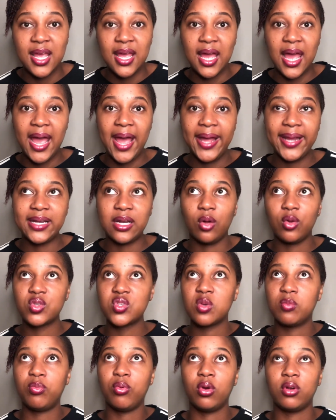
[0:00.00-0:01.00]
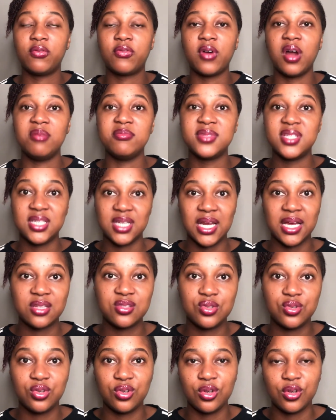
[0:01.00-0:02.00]
and I also bought from Deluxe
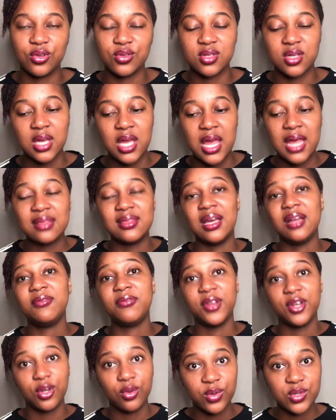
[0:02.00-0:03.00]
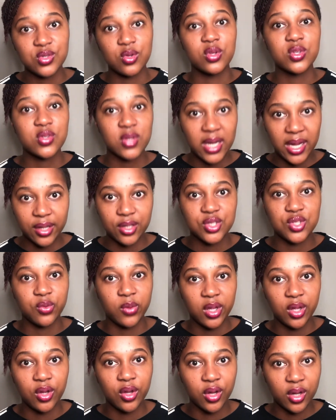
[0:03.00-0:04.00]
Studios, that video was also like
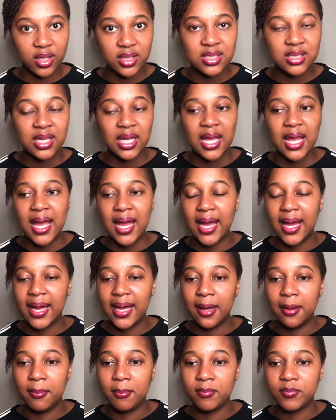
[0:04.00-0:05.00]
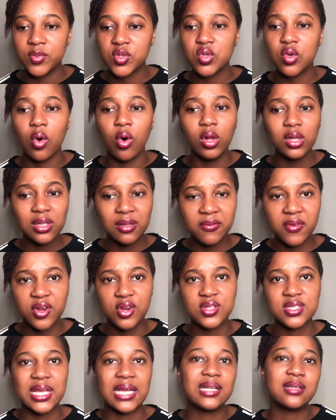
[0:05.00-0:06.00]
doing good. So all the
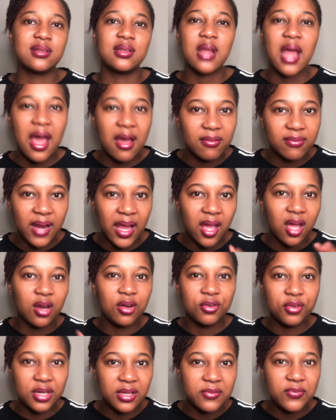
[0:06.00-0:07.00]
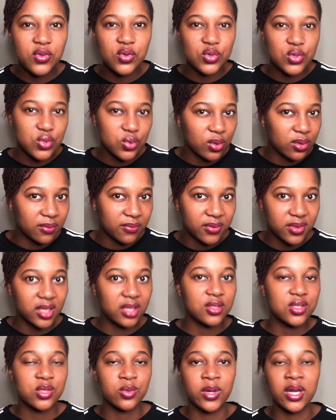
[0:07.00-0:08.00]
videos that have like a review sort of
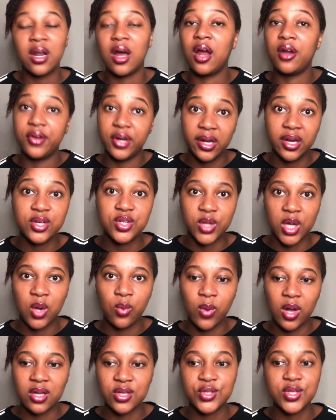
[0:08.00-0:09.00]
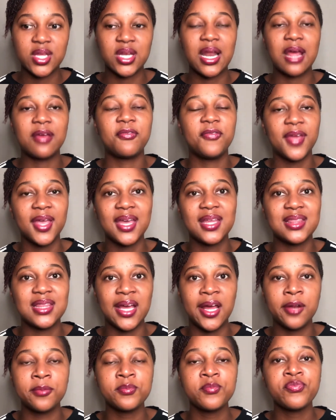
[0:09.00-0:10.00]
thing to it are really doing well. So then I figured
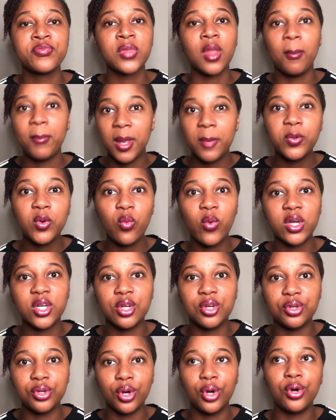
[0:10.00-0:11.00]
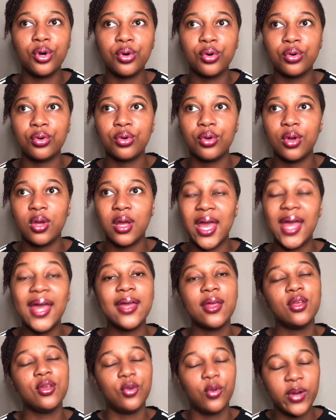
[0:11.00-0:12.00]
that people want to know
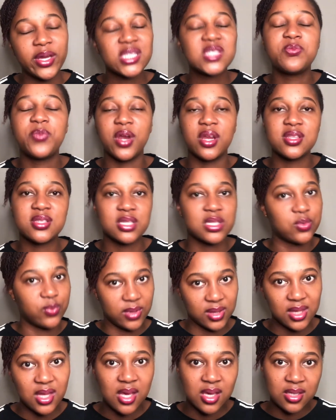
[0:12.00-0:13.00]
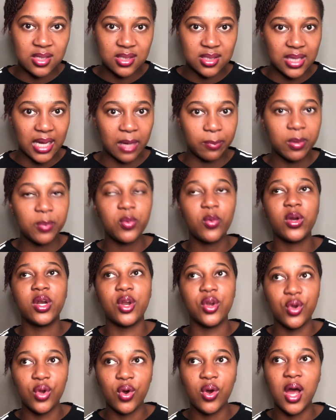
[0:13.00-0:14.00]
your experiences with things, like people want to
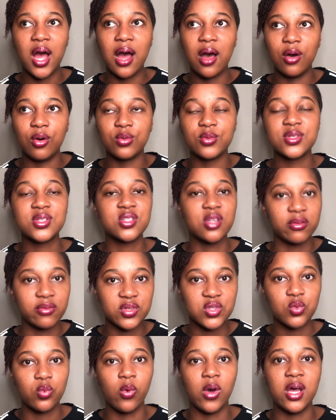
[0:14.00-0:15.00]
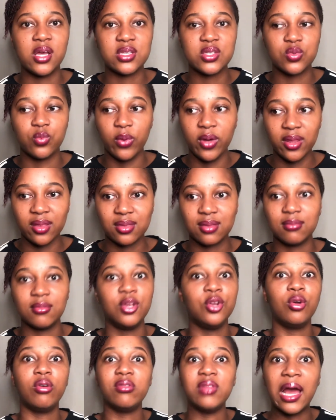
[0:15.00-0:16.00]
know how service was with,
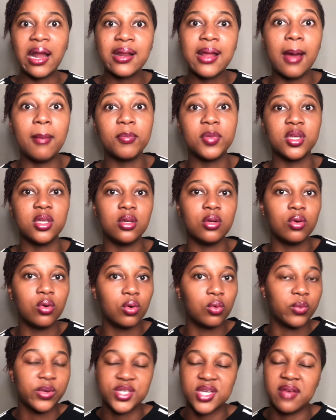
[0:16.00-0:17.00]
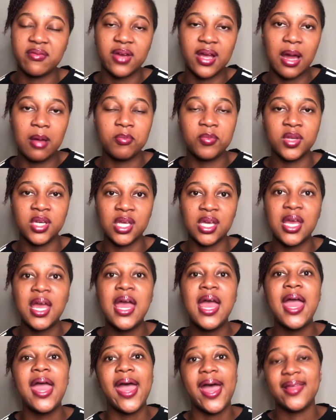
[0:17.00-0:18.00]
you know, that company or whichever company,
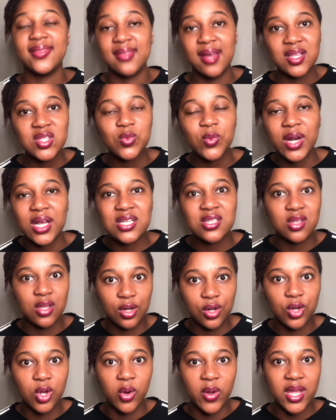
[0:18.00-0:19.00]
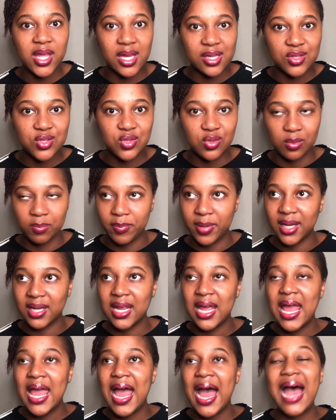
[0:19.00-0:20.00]
and that's what I started going into.
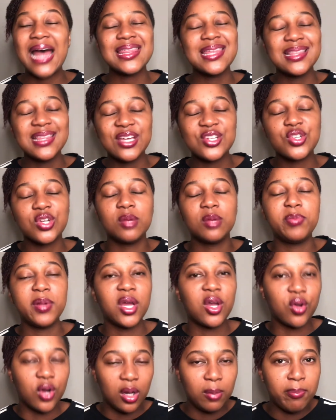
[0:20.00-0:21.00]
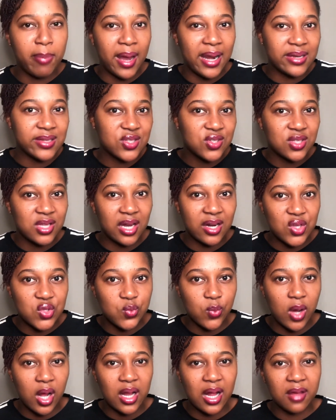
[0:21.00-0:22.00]
But I think there should be a good balance to that as
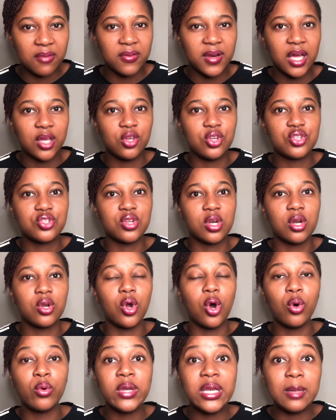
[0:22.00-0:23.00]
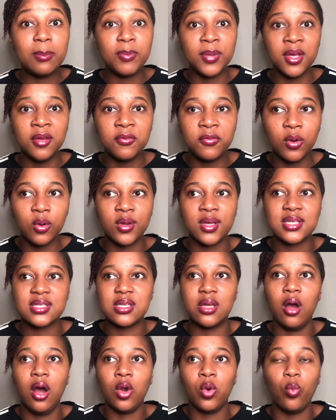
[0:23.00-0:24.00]
well. I feel like you shouldn't only be
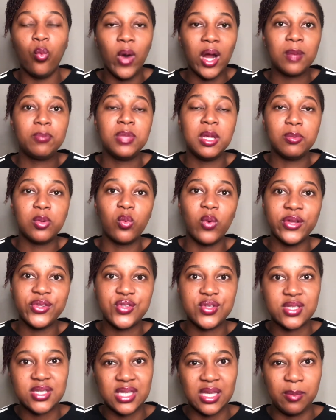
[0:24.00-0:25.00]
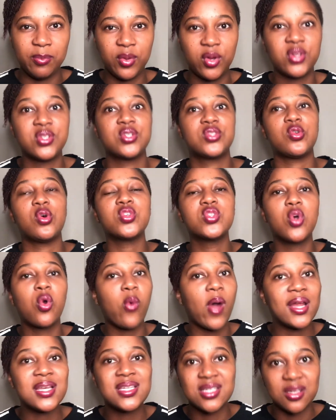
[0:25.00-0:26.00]
focusing on what people want to see, because it's also
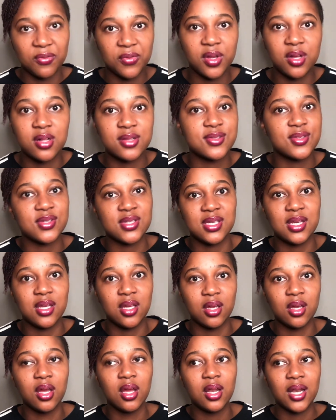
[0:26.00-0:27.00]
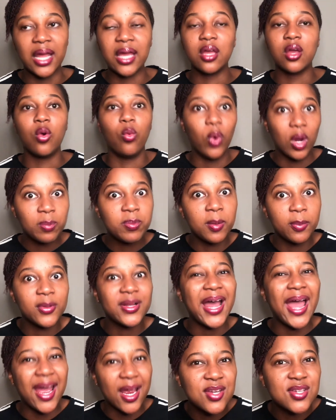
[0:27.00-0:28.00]
quite difficult to see like what people
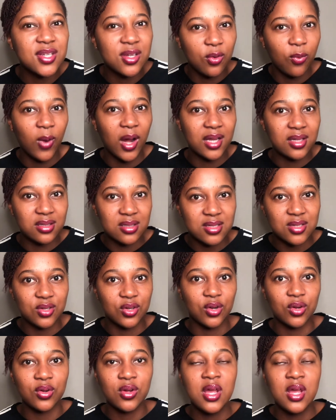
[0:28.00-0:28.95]
actually want, you know.